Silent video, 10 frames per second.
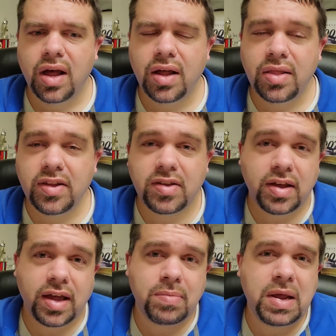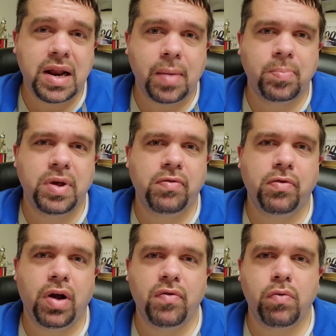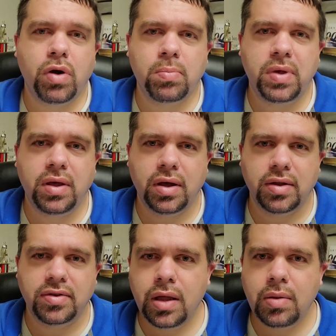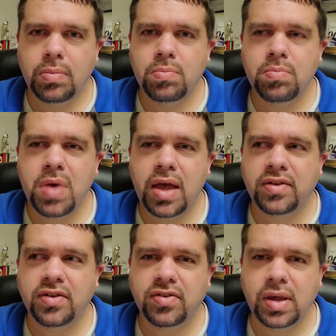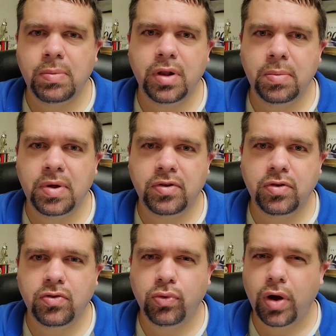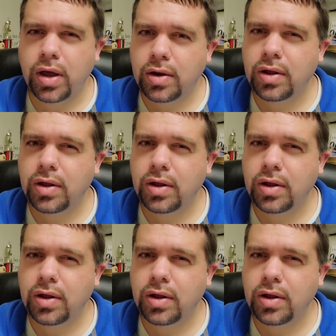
This again may not be for everyone, because may just seem a little bit too trite